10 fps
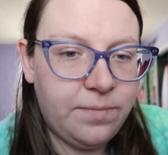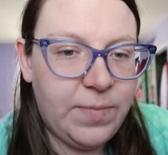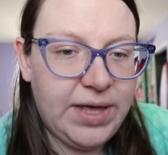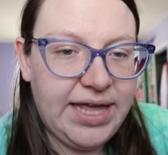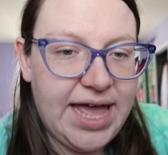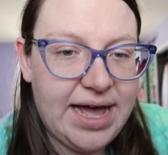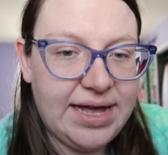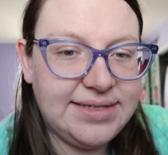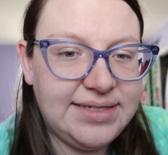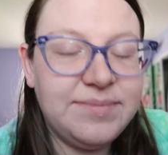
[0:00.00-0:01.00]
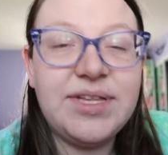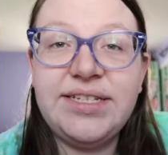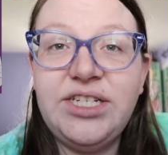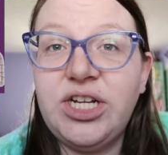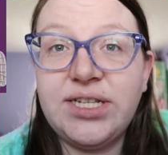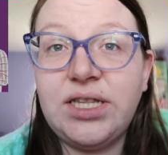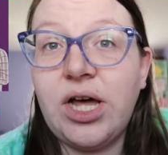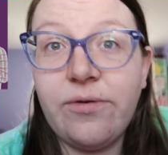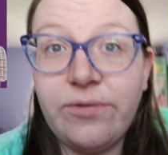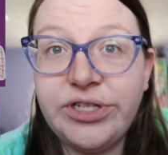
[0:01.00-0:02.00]
But yeah, it seems like she does a
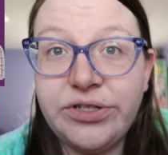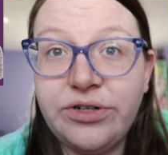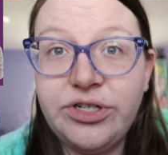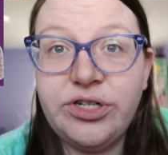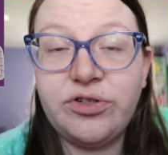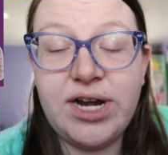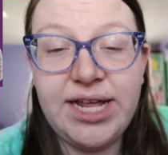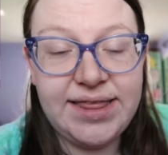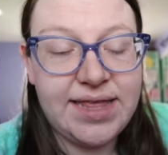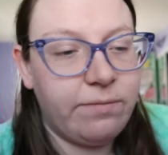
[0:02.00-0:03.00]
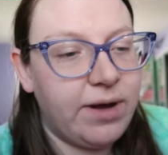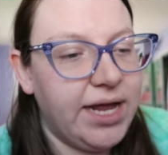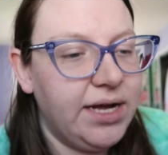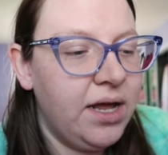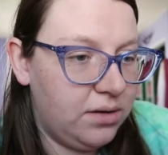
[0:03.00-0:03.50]
lot of research to try to get that right.